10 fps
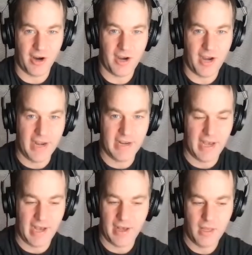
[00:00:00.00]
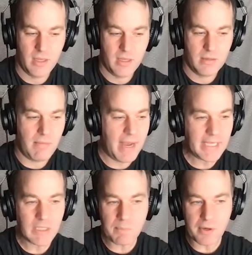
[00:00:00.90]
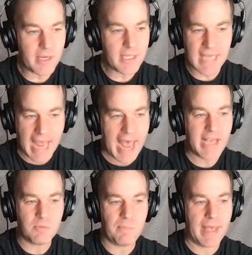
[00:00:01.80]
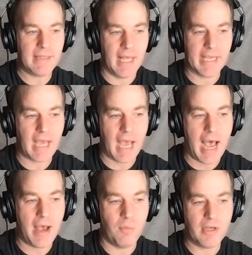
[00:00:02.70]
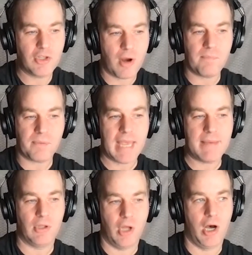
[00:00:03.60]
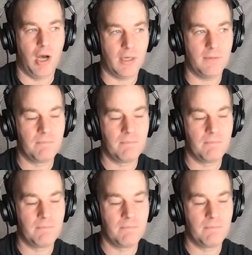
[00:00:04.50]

And, uh, my experience has been like I, when Trump came along,